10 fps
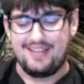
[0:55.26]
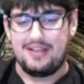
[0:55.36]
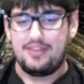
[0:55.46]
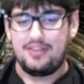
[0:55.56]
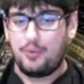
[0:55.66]

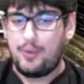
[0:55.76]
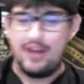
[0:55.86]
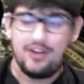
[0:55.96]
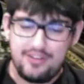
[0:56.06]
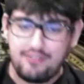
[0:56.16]
The Raiders
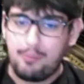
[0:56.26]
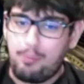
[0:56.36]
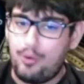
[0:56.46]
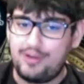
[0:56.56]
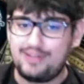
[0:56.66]
have
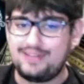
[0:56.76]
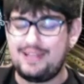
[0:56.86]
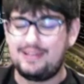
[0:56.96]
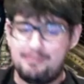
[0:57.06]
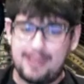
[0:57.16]
reportedly
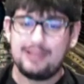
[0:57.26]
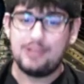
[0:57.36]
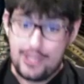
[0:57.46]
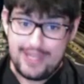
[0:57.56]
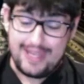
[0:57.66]
been
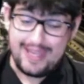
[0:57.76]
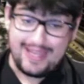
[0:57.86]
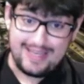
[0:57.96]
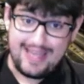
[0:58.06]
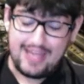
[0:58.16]
looking in
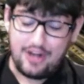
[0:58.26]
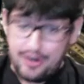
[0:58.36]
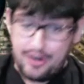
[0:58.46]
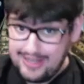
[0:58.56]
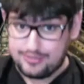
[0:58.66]
and are
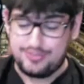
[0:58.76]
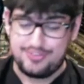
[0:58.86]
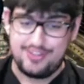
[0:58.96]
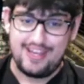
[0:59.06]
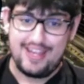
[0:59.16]
interested
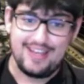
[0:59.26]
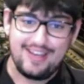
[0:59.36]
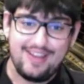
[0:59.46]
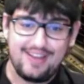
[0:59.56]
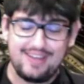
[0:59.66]
in
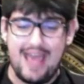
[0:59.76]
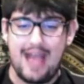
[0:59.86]
Dak